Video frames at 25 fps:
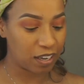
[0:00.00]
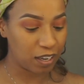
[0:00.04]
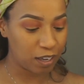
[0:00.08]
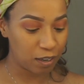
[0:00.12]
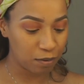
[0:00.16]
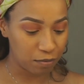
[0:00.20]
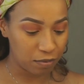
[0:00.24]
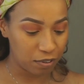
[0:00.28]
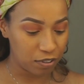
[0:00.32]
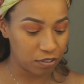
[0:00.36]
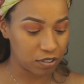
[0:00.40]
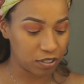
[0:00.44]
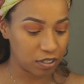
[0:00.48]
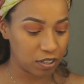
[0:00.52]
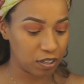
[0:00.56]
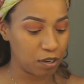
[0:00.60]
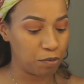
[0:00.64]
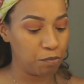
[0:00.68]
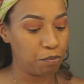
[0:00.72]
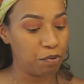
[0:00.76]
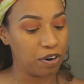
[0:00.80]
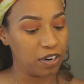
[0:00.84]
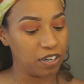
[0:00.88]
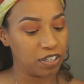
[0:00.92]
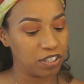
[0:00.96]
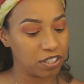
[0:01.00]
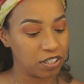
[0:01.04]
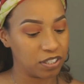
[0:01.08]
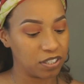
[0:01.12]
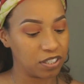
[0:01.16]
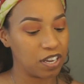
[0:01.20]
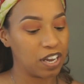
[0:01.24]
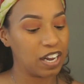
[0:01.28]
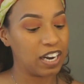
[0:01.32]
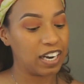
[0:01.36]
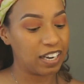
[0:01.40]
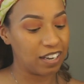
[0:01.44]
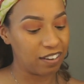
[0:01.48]
Keep using the brush. It's
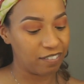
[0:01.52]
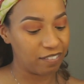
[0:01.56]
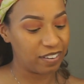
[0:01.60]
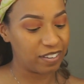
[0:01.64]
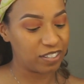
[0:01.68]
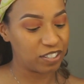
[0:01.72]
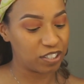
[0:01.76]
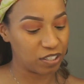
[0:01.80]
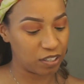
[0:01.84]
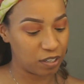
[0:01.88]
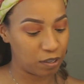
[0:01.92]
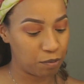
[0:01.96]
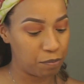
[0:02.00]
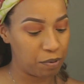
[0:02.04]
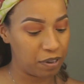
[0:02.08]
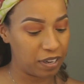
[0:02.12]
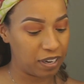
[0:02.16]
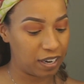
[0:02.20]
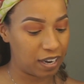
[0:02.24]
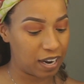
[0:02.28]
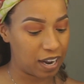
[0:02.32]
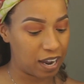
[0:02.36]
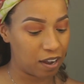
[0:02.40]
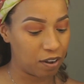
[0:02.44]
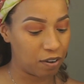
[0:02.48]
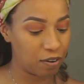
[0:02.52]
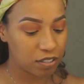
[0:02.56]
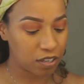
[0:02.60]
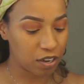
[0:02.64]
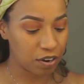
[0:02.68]
gonna eventually blend out.